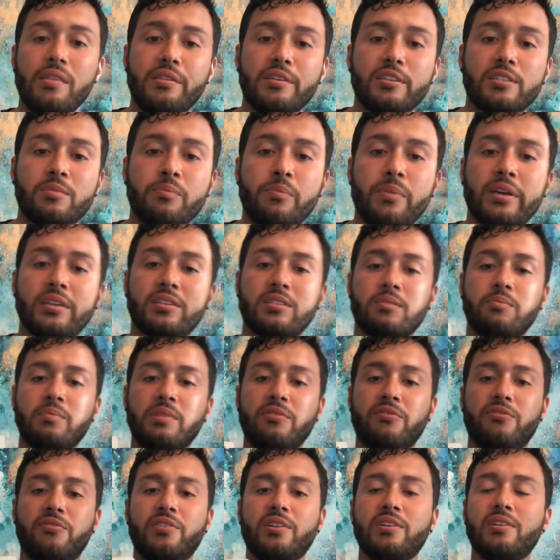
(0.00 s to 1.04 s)
This makes me
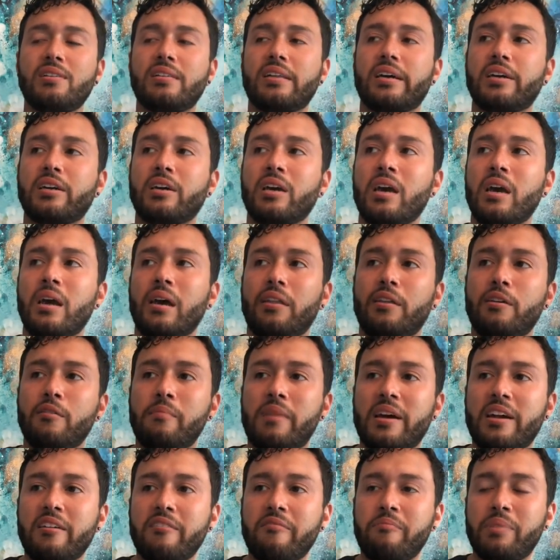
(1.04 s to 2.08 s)
feel like there
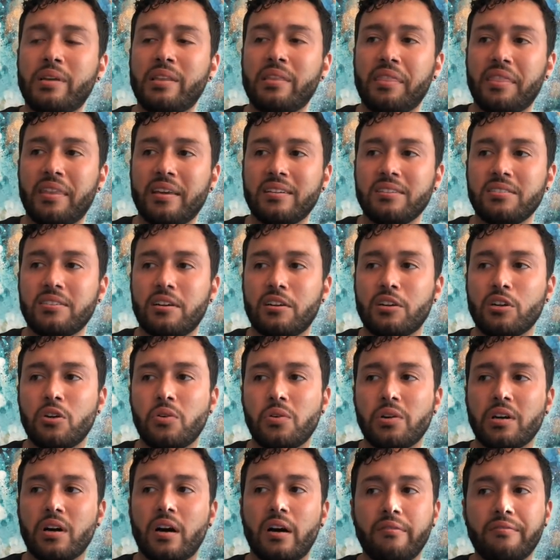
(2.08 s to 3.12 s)
might have been things that are
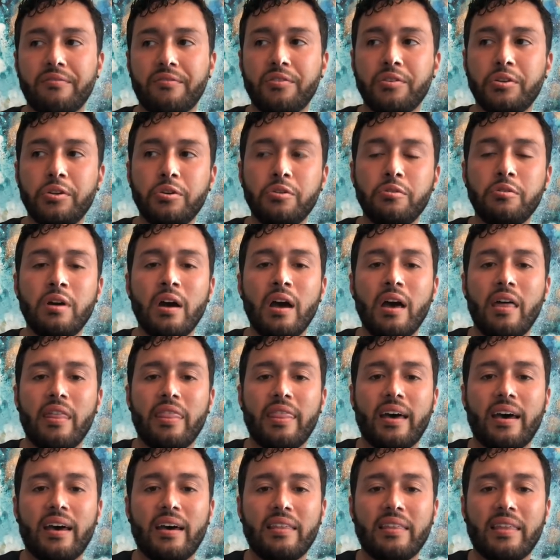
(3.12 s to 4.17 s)
going on for you
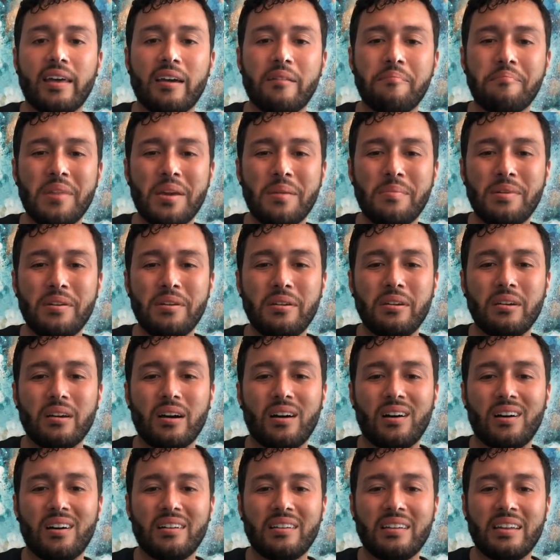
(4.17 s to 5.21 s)
that, that maybe
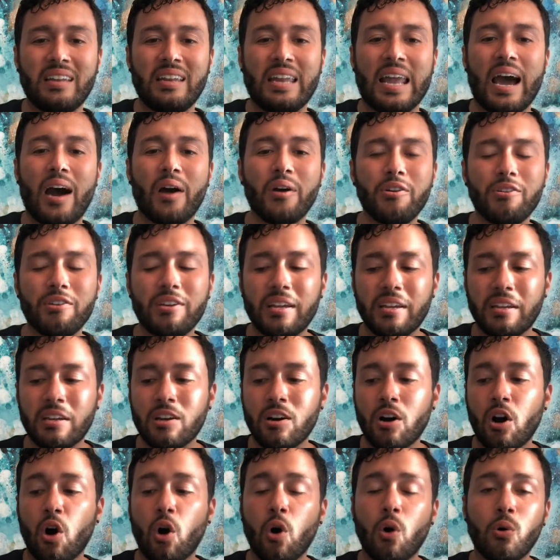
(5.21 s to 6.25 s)
uh, now you're getting
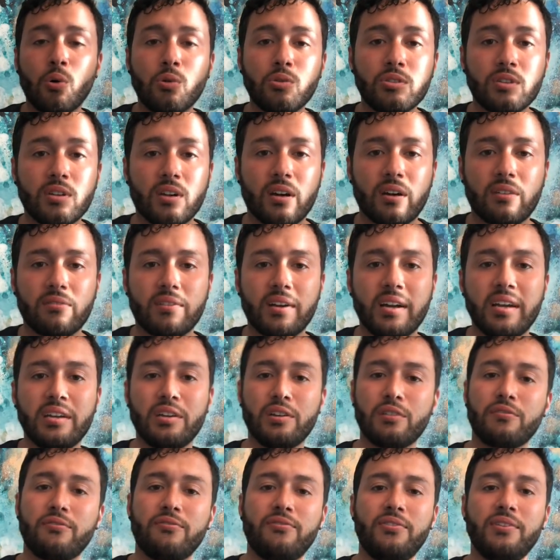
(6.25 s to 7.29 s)
a hold on, right?
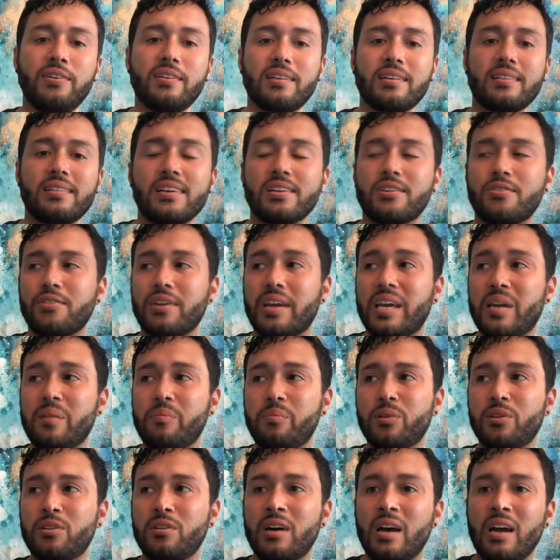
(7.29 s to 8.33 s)
You're feeling like you're
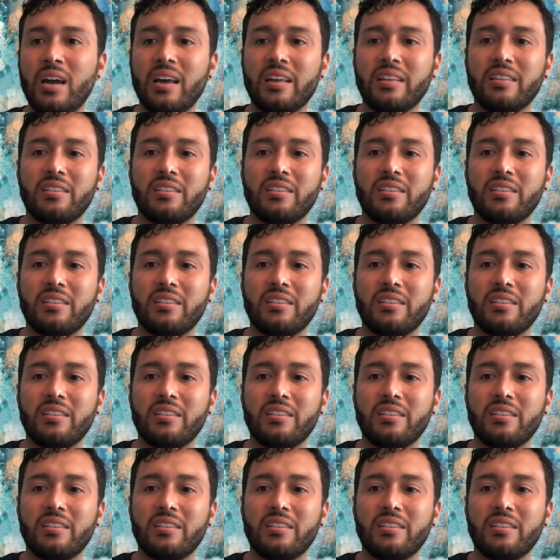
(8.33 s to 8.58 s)
able